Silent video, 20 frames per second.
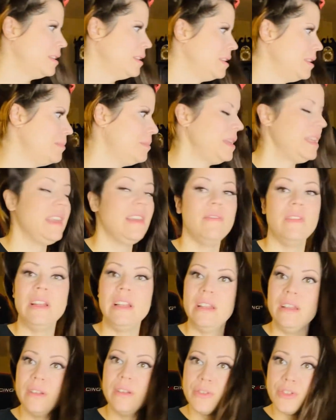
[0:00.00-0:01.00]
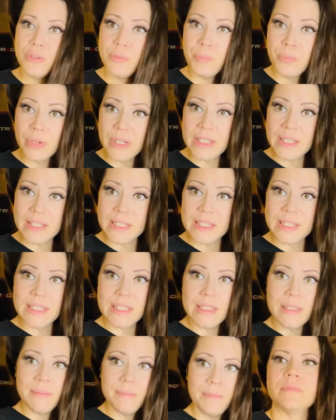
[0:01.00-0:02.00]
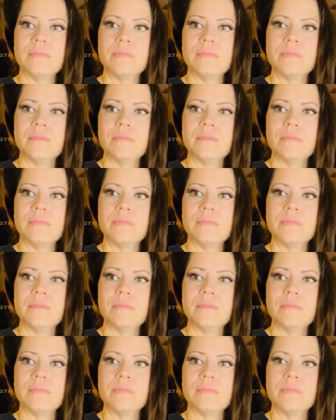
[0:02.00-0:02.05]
Let me give it a little spritz.